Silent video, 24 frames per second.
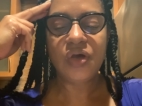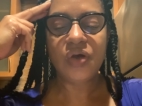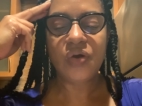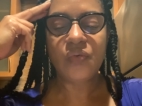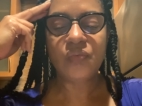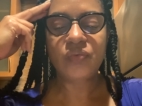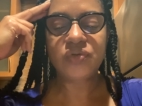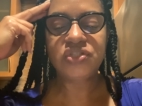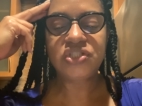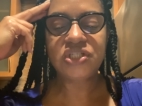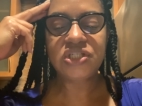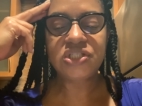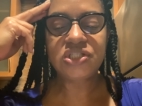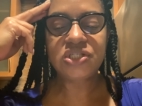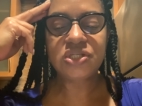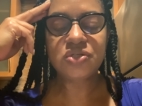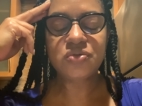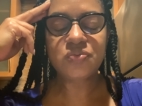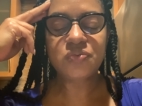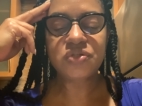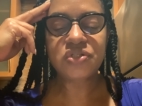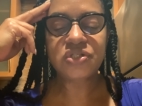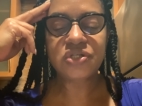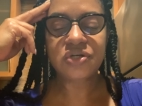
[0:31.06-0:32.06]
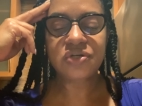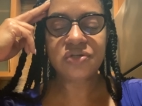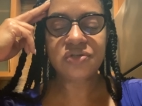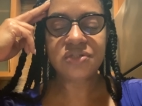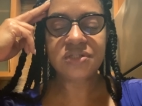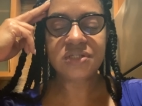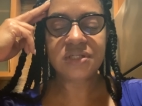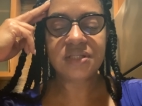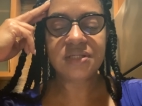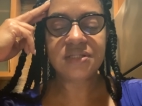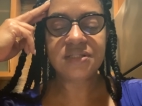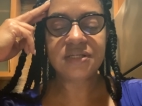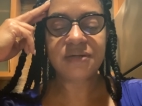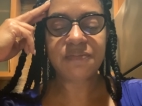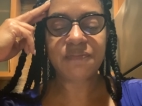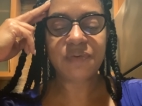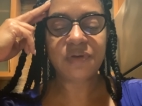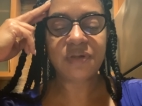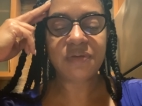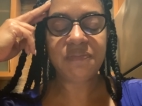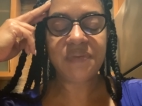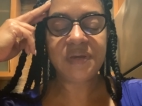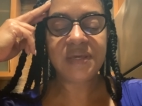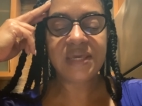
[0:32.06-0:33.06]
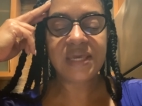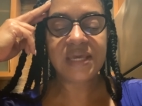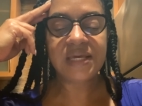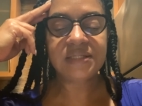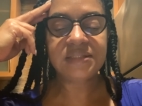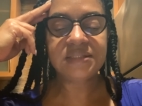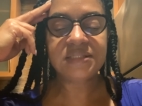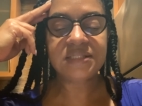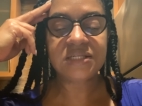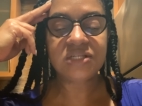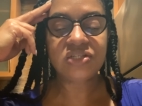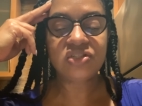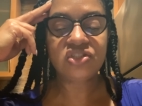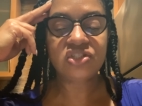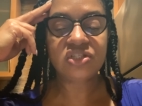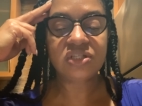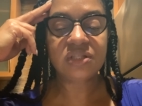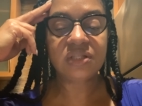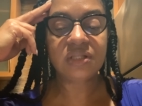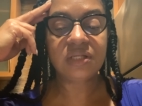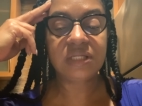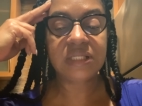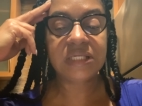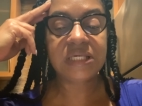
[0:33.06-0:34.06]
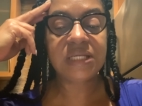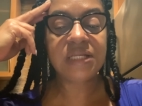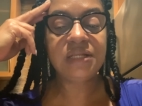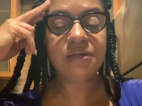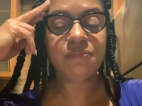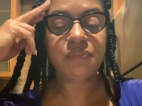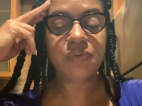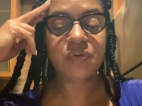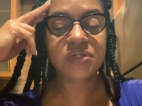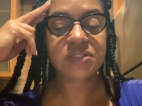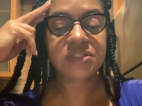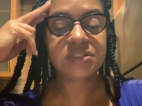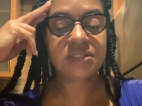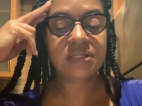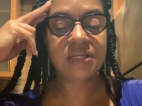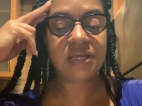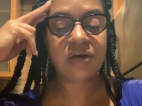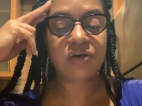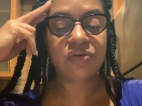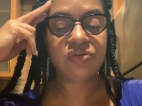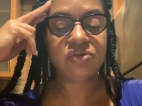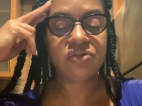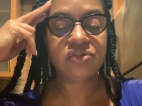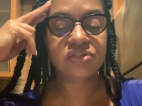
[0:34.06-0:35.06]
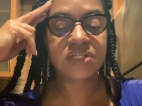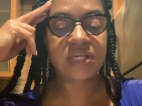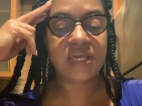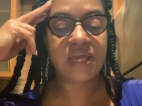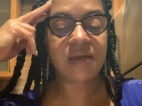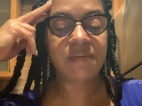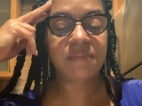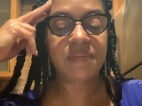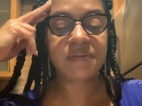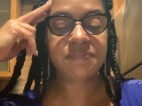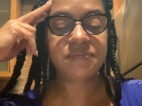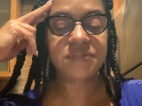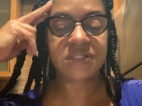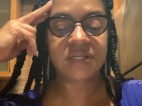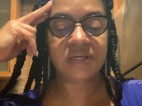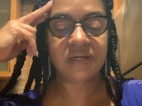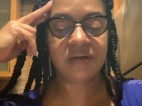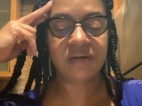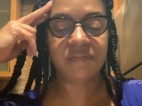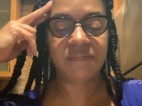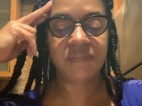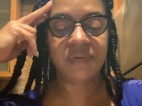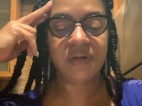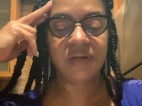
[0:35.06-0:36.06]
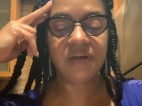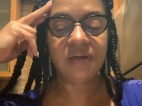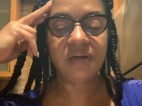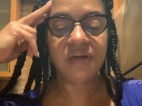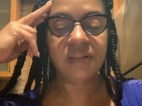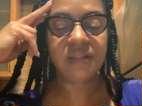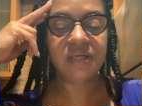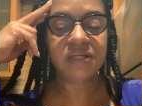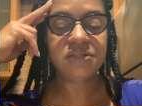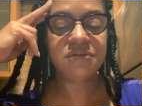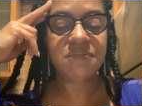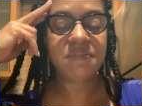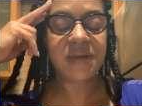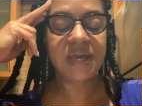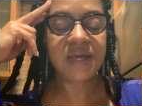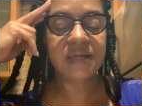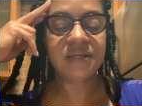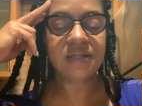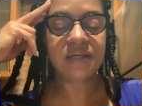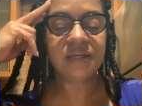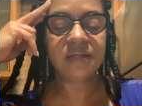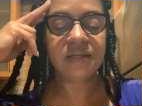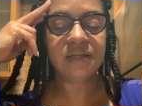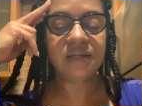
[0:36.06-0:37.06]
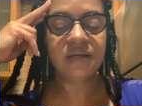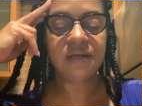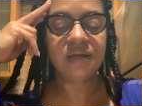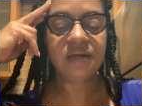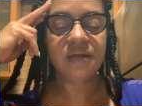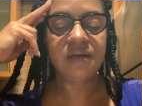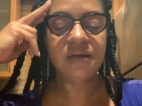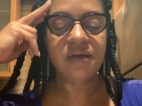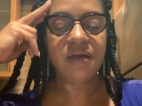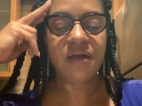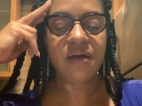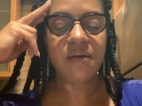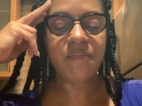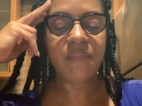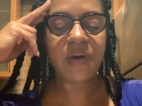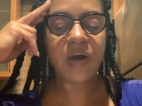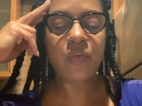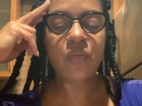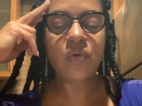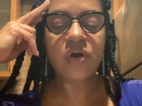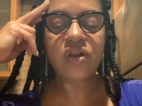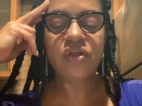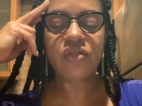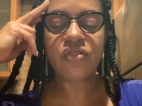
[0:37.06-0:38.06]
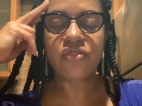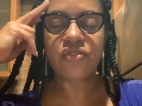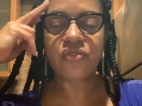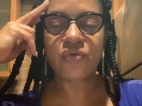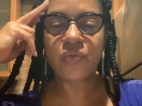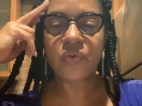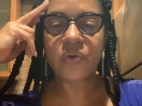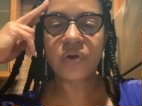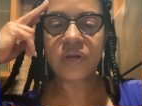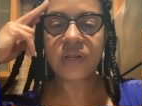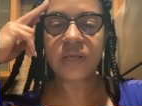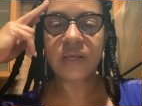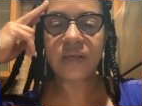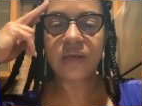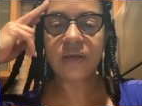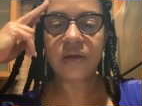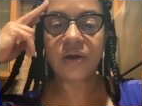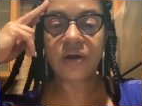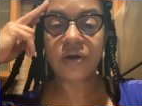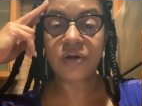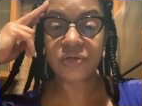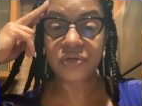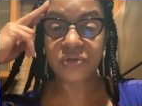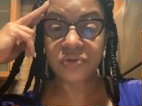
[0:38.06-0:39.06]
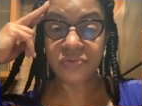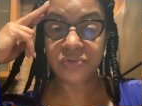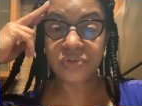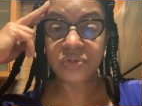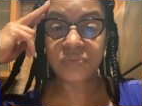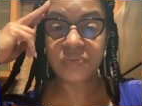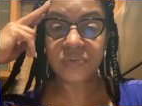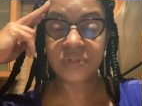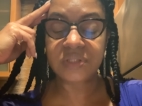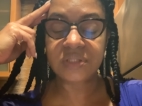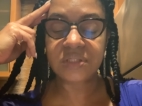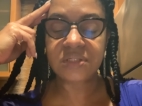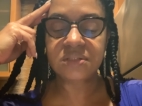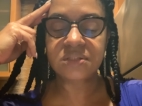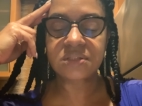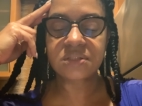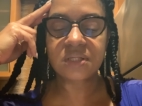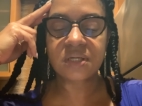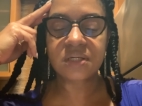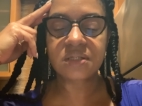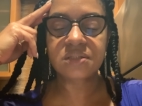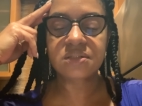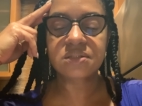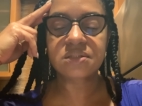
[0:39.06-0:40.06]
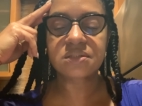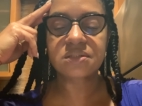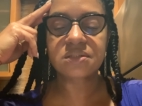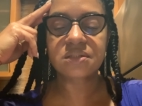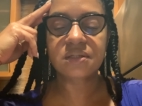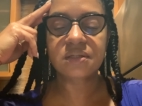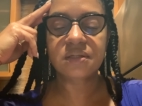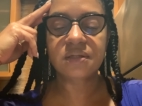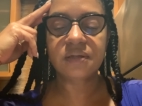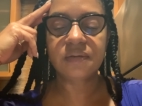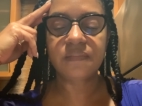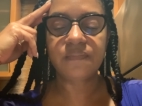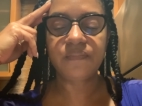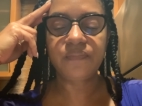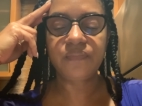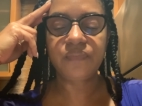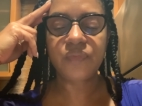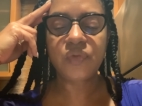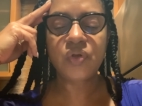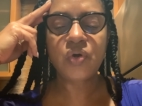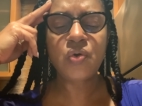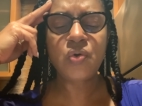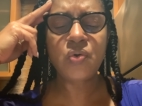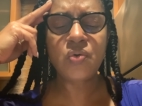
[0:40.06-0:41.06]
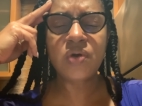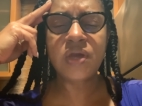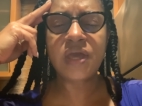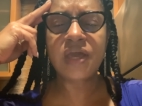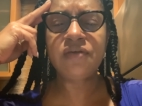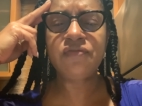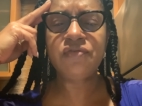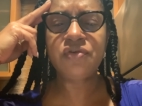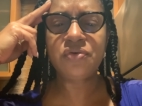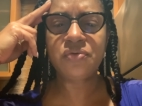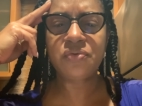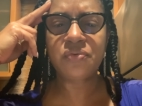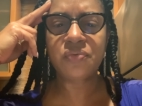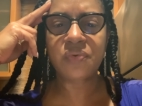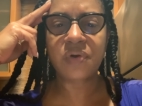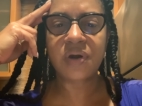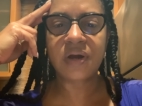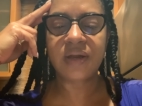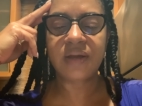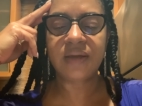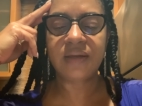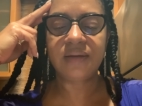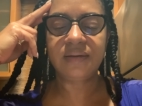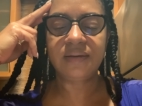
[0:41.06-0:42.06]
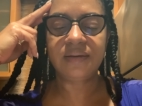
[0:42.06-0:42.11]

When Jesus returned to the temple and began teaching, the leading priests and elders came up to him. They demanded, By what authority are you doing these things? Who gave you the right?